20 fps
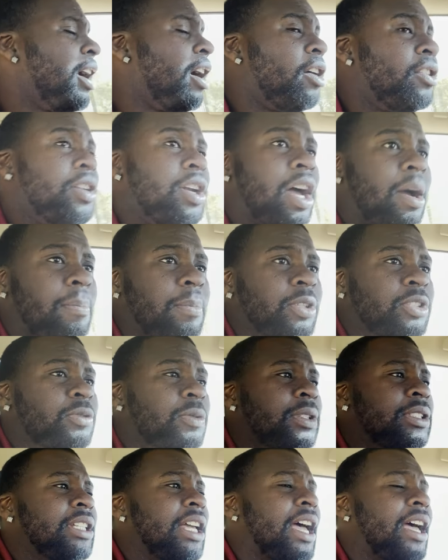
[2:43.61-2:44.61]
Her numbers
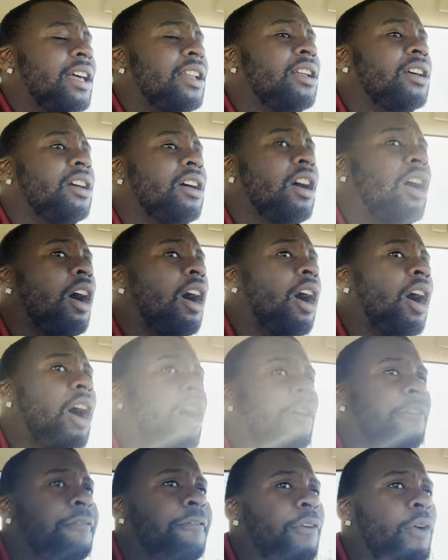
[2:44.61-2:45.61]
was at
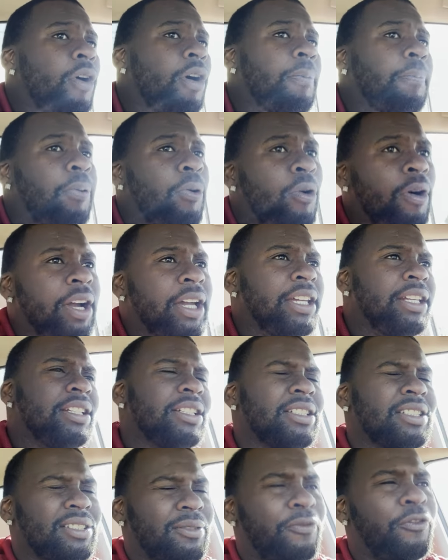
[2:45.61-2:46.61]
a
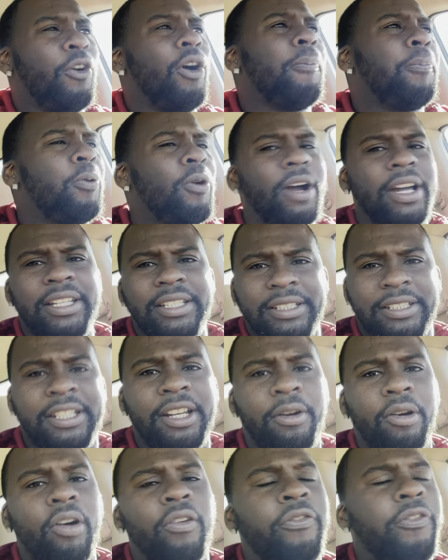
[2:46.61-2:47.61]

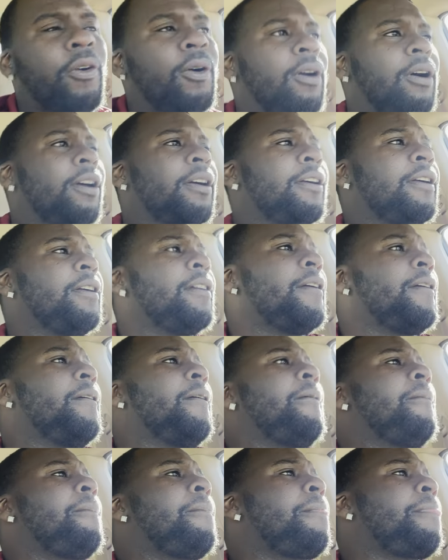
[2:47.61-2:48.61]

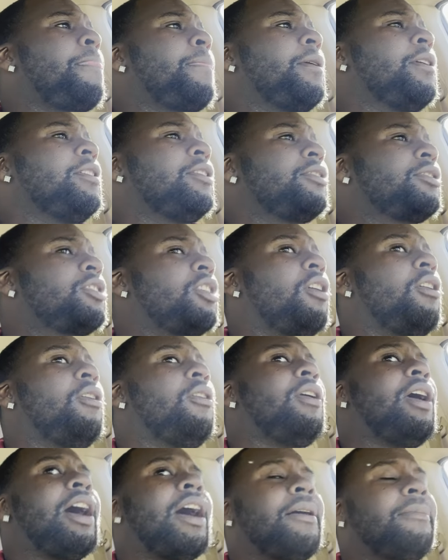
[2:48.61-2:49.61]
4.4.04.
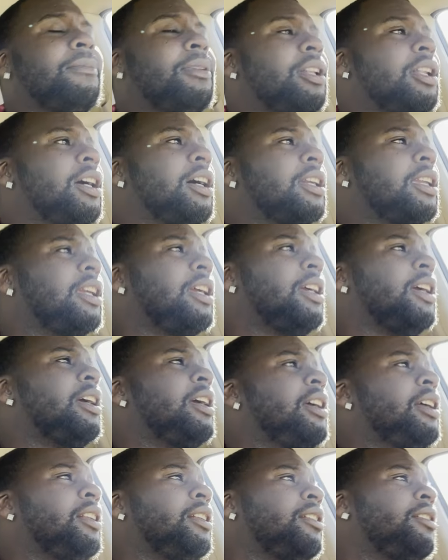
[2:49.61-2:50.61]
So I'm
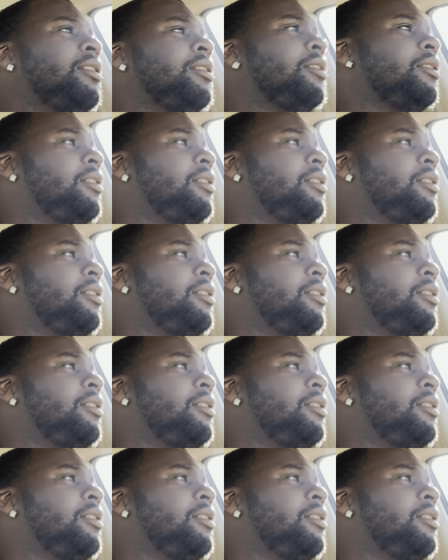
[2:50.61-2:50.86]
looking.